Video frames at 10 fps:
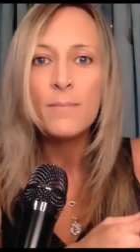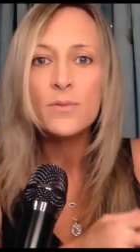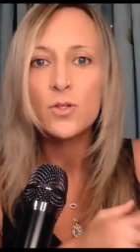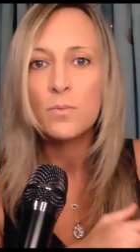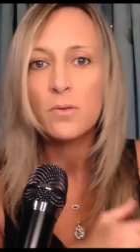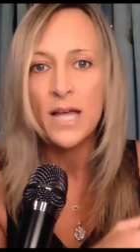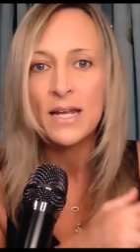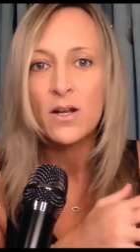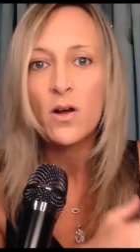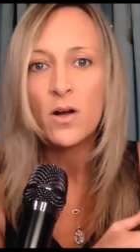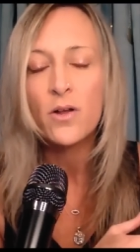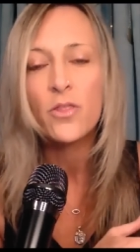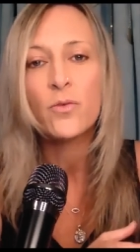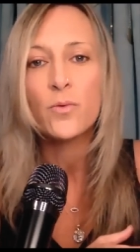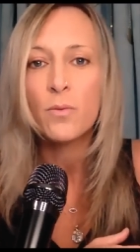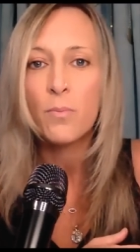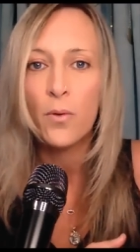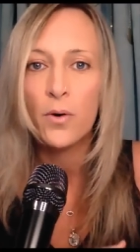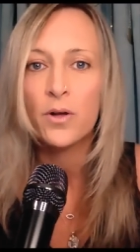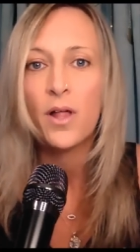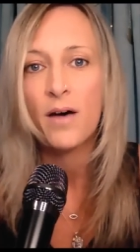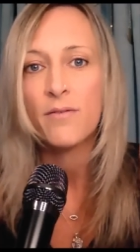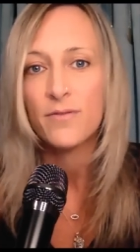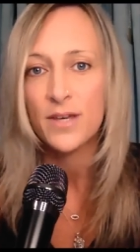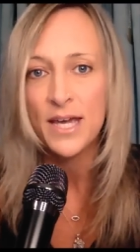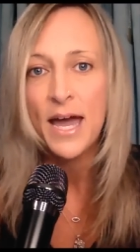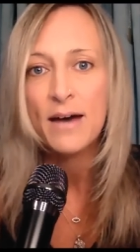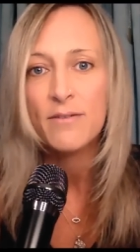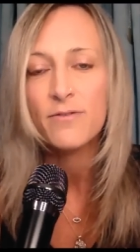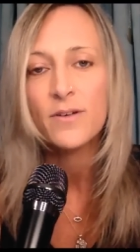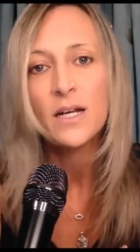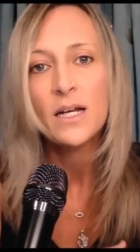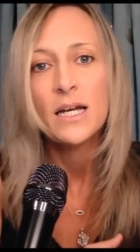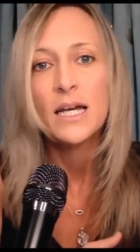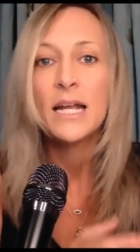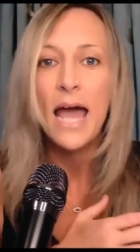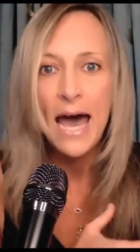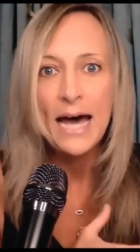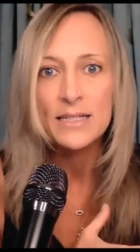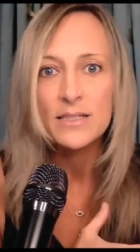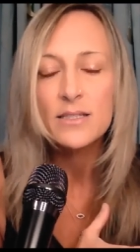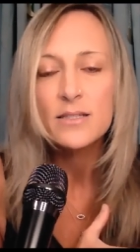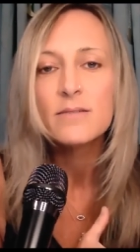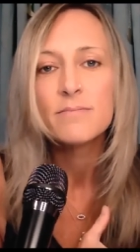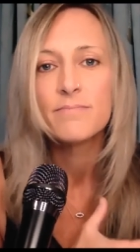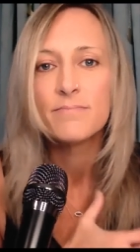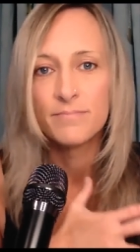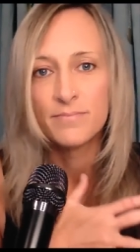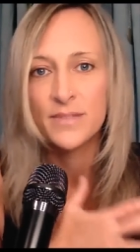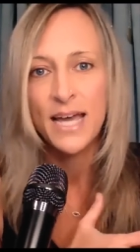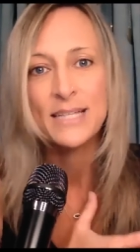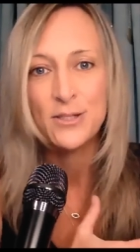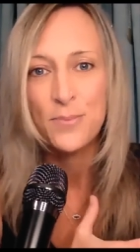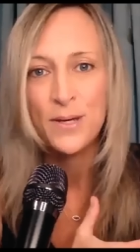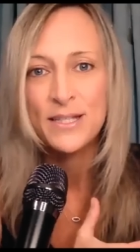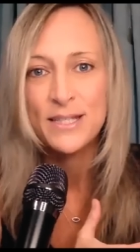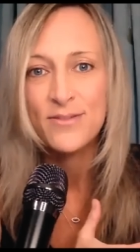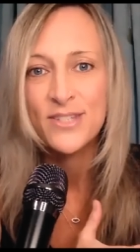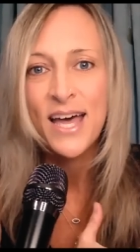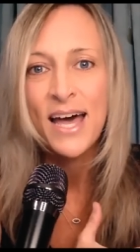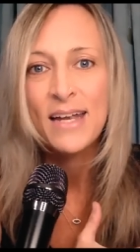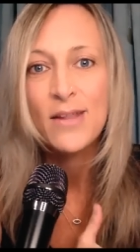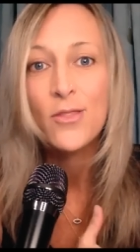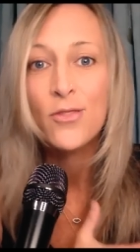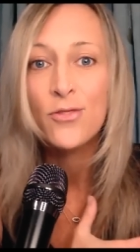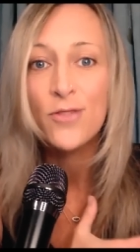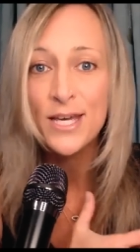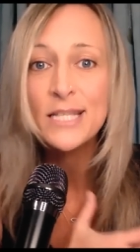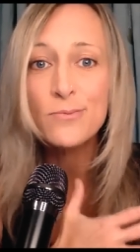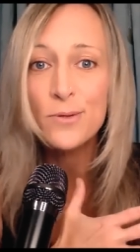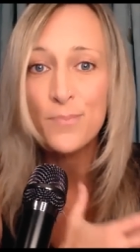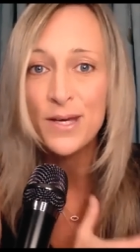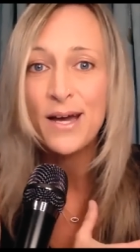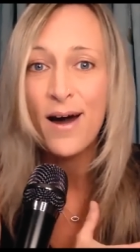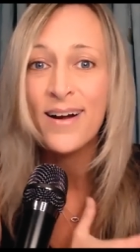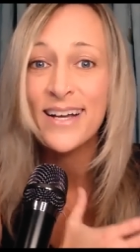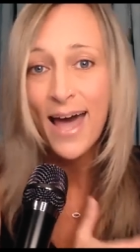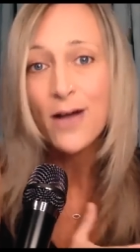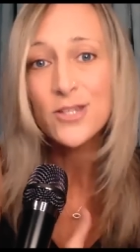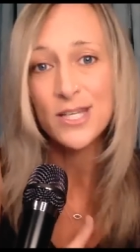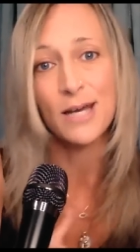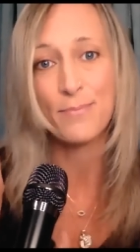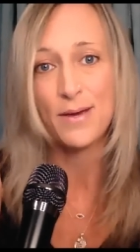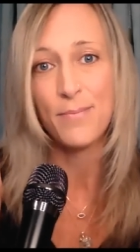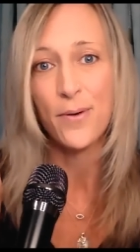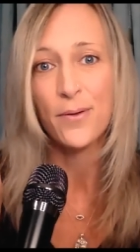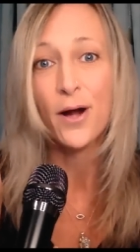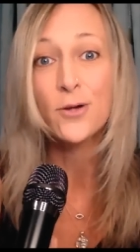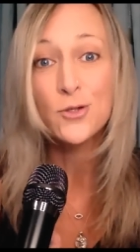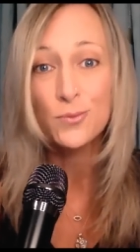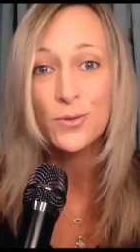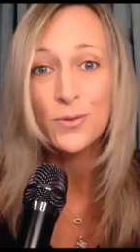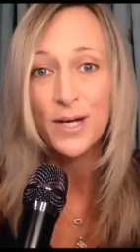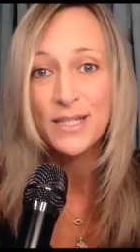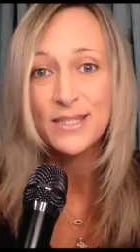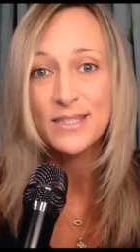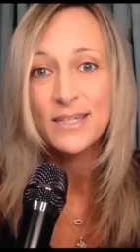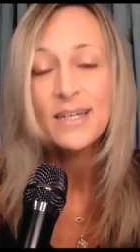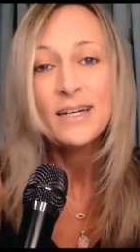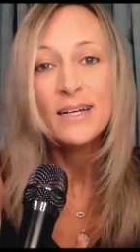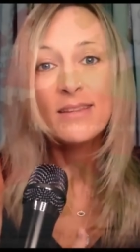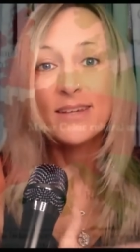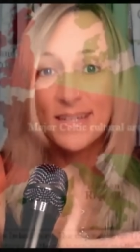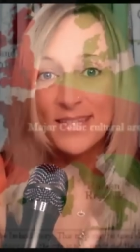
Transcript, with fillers: them to planet Earth through the portal of Kiev. And as the Cassiopeians have said, these would be our Celtic people, our Druids, the